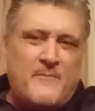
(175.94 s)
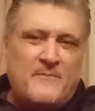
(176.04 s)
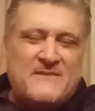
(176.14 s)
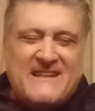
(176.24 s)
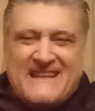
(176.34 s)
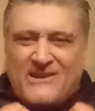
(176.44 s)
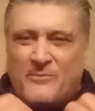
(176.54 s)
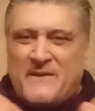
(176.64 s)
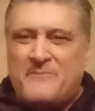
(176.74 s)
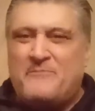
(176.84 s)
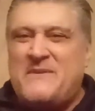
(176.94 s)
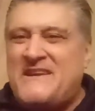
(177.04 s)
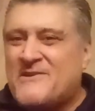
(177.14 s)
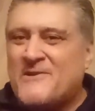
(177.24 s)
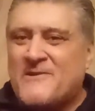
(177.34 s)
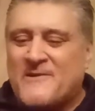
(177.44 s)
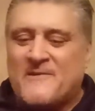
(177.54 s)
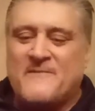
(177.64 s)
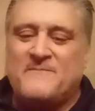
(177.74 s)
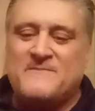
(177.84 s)
little bit of beer,
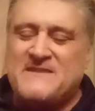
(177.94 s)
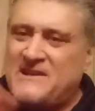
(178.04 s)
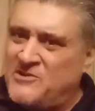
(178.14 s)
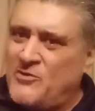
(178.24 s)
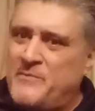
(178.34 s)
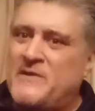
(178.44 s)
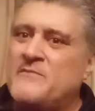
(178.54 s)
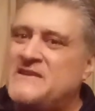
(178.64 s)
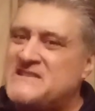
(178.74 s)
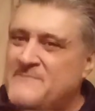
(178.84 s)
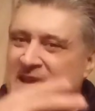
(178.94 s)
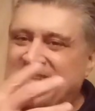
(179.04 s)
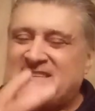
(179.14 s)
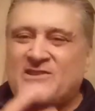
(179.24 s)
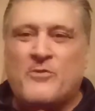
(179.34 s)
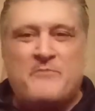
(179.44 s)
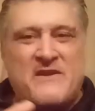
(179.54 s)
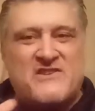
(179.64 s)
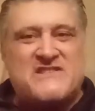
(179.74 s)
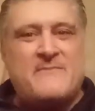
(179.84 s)
nothing to do with beer, but it has a little
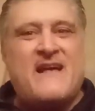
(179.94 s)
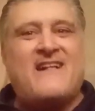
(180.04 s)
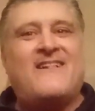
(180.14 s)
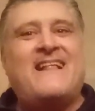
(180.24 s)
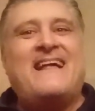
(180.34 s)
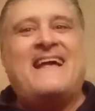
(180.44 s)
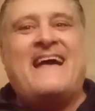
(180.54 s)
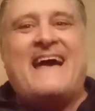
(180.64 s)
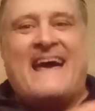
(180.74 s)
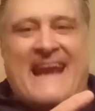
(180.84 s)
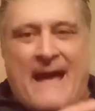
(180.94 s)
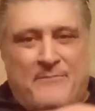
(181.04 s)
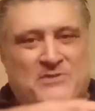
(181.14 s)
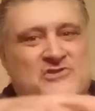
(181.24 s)
beer smell, an apple